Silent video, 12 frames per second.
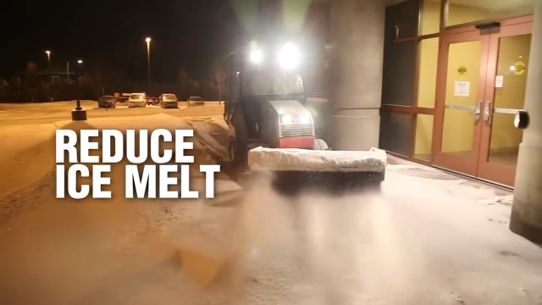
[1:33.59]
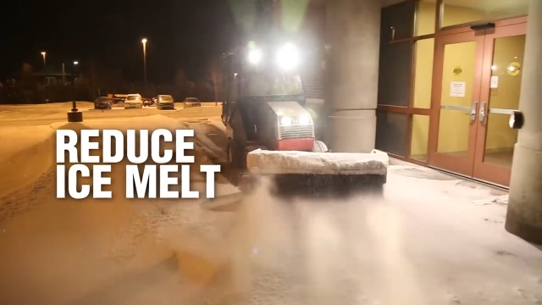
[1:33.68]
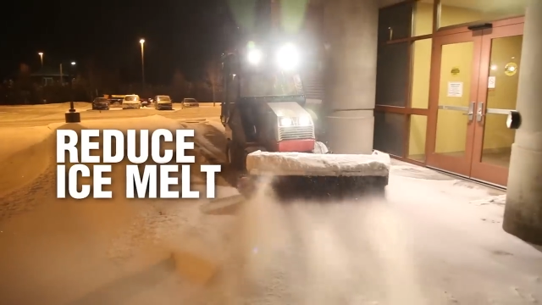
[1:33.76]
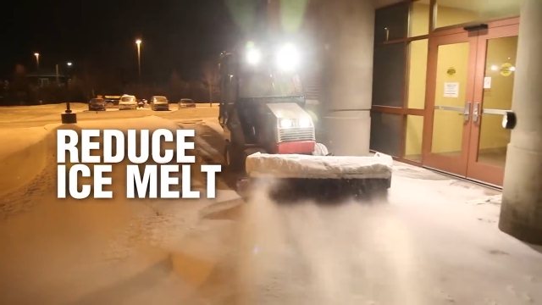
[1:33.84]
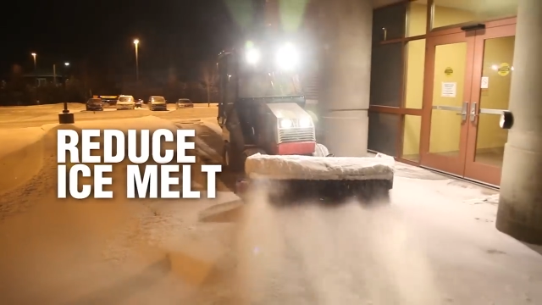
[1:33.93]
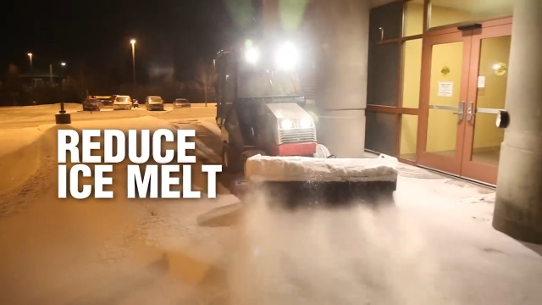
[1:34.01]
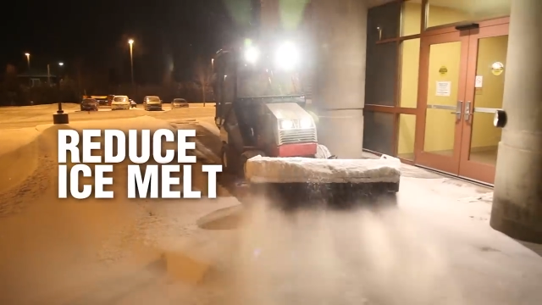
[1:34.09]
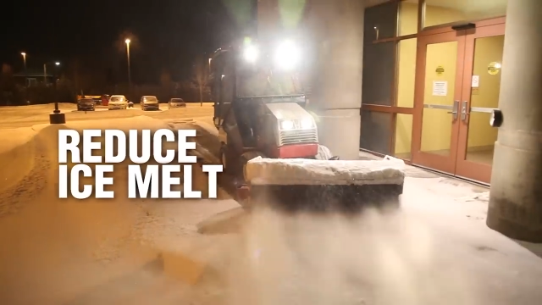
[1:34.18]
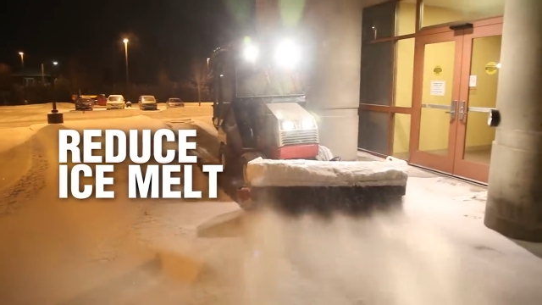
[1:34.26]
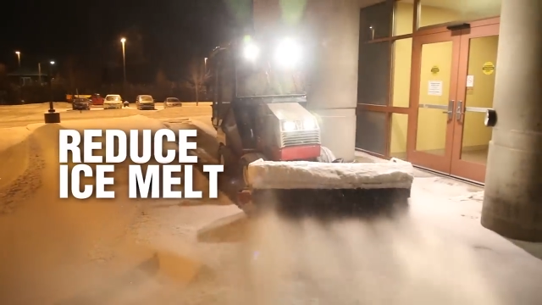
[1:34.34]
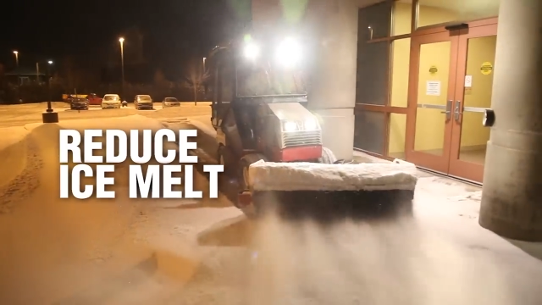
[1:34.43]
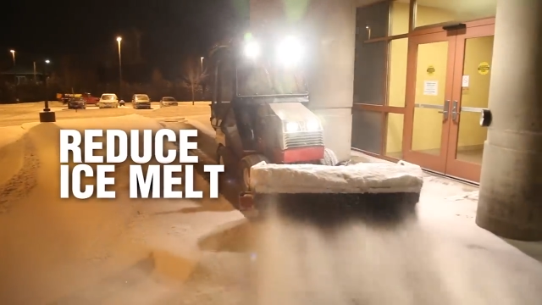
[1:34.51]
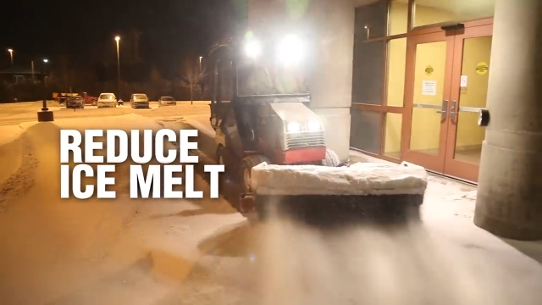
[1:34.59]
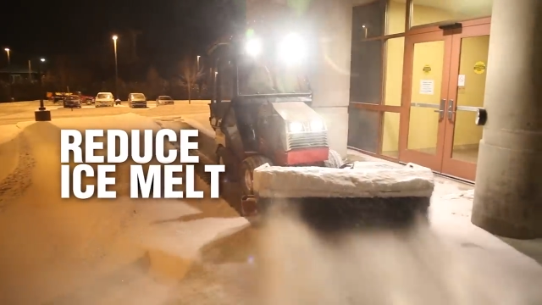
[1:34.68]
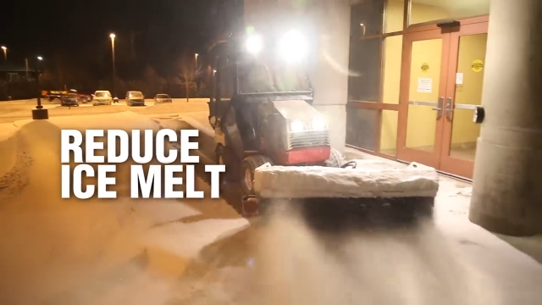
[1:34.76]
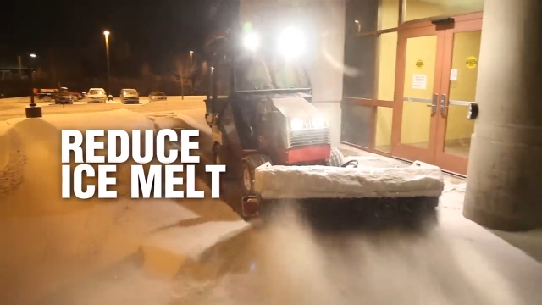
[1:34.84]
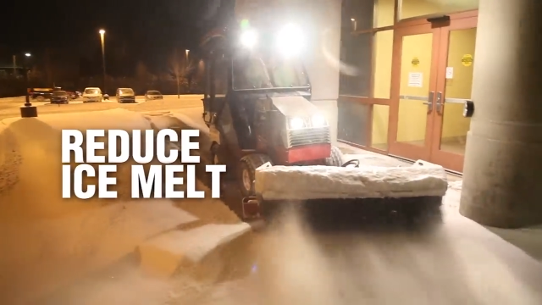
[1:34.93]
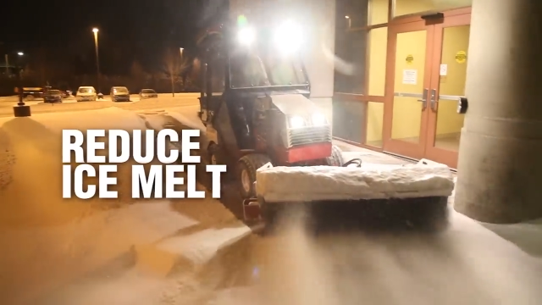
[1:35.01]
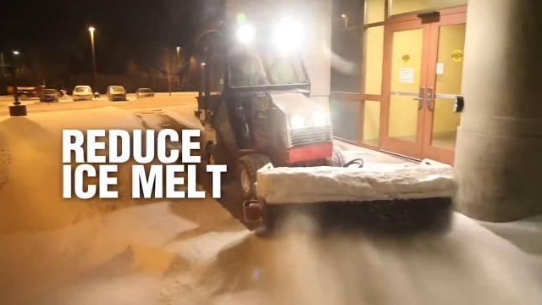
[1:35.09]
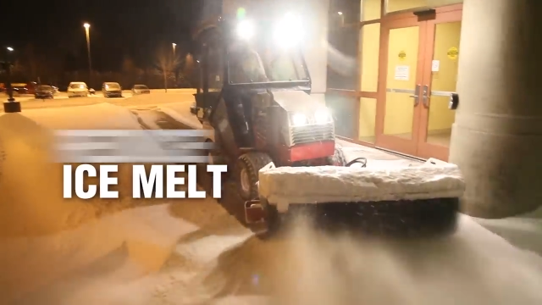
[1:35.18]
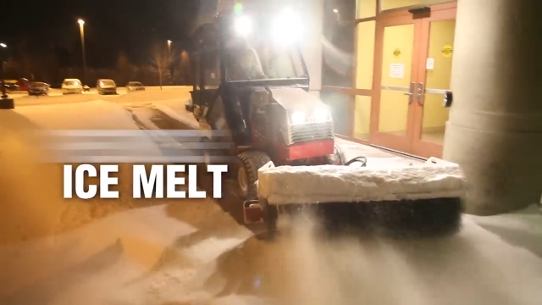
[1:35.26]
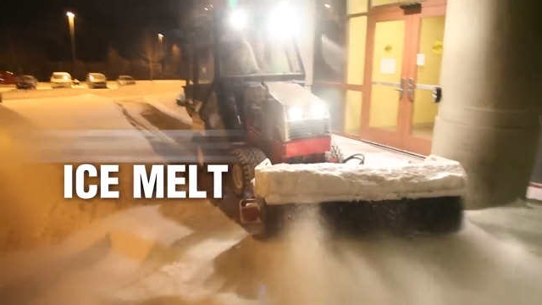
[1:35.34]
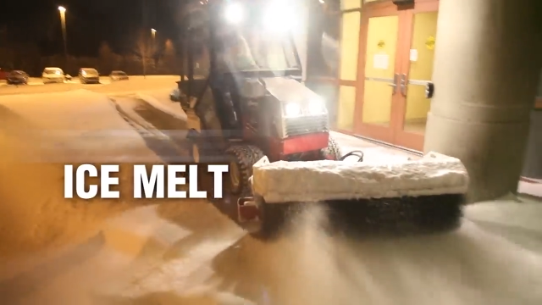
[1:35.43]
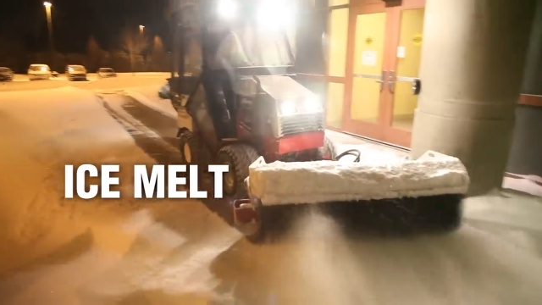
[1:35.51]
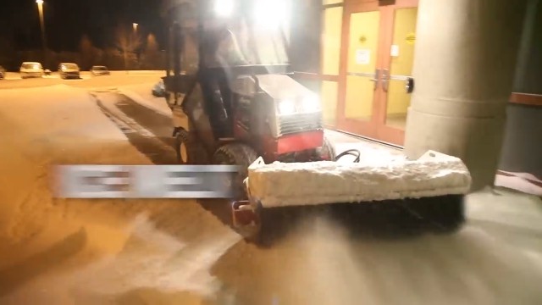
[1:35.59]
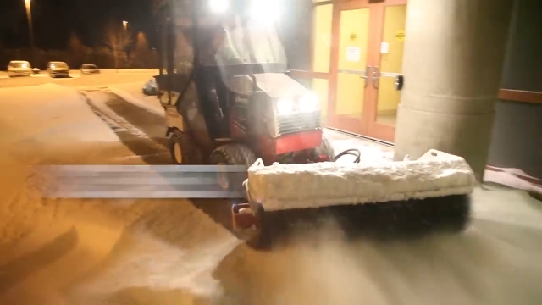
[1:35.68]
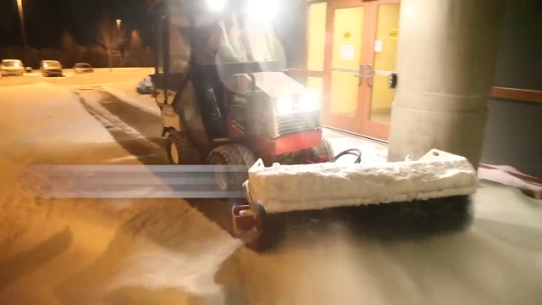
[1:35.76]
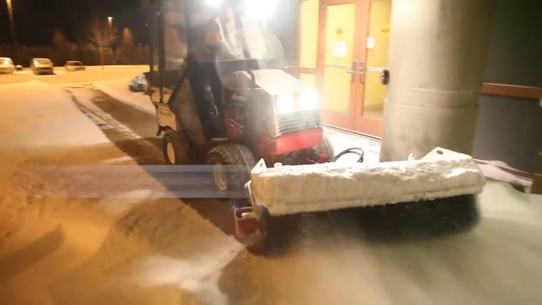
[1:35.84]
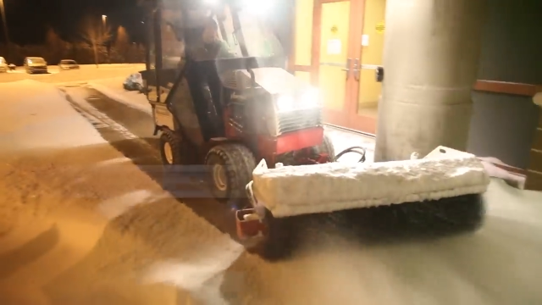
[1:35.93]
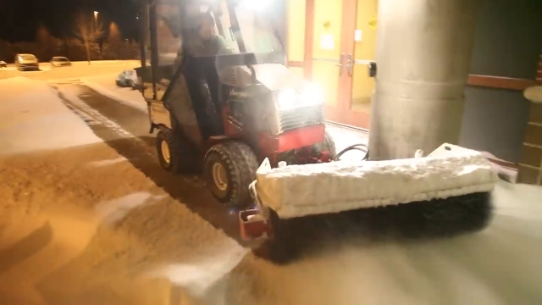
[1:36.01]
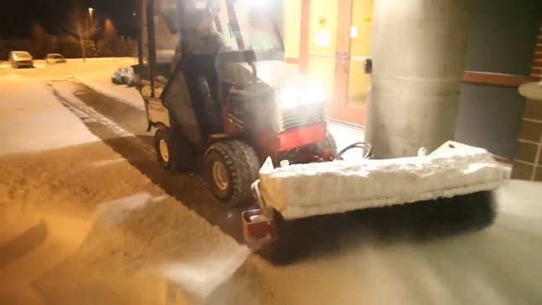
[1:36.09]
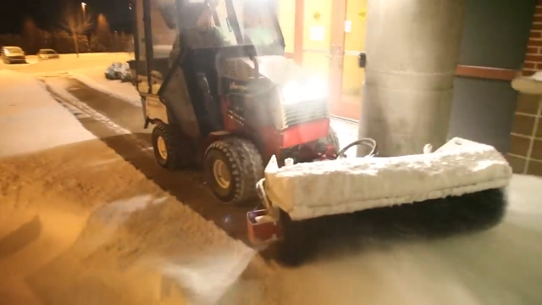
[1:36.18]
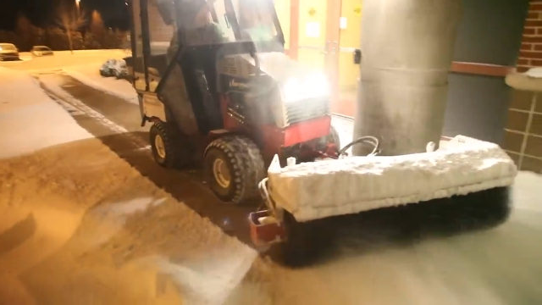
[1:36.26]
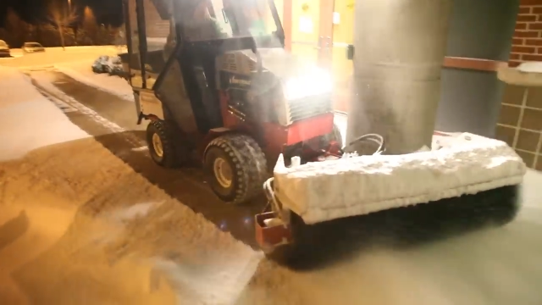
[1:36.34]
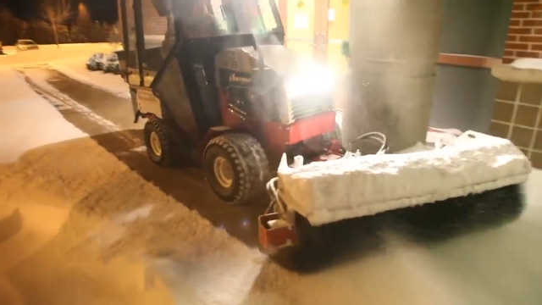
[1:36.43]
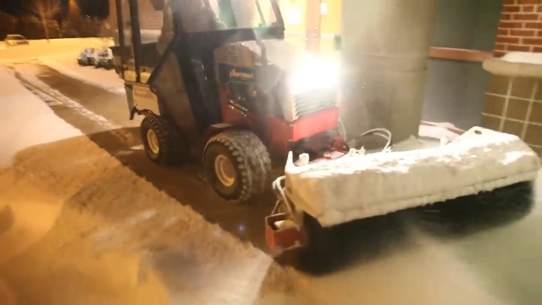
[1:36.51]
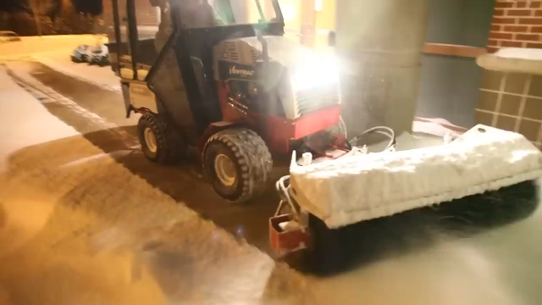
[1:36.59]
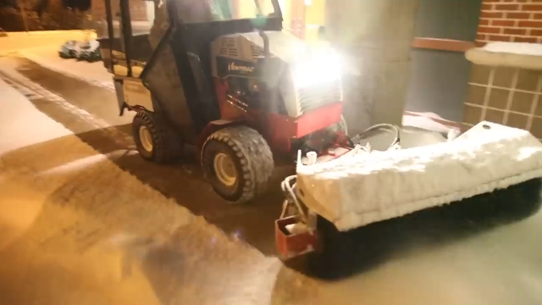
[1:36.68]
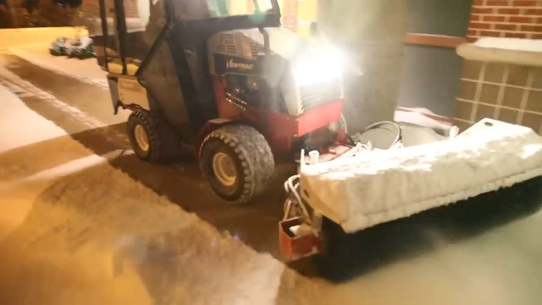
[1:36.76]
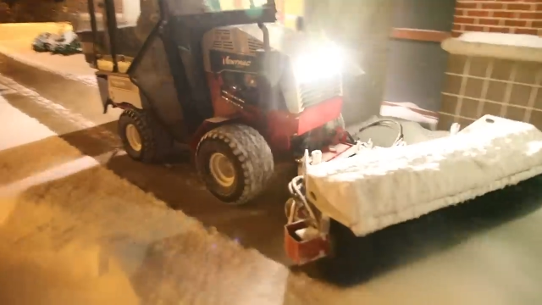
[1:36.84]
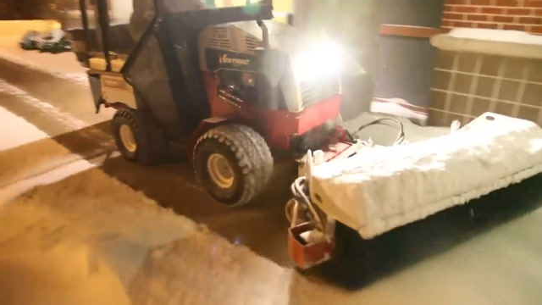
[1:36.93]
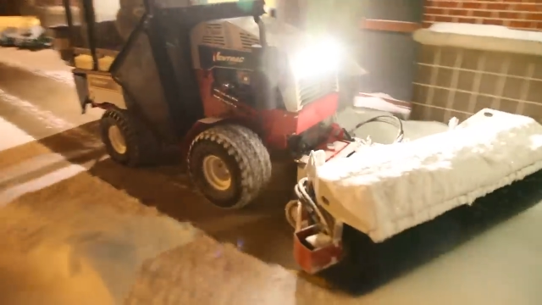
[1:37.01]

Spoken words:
No face is visible, so there are no lips to read.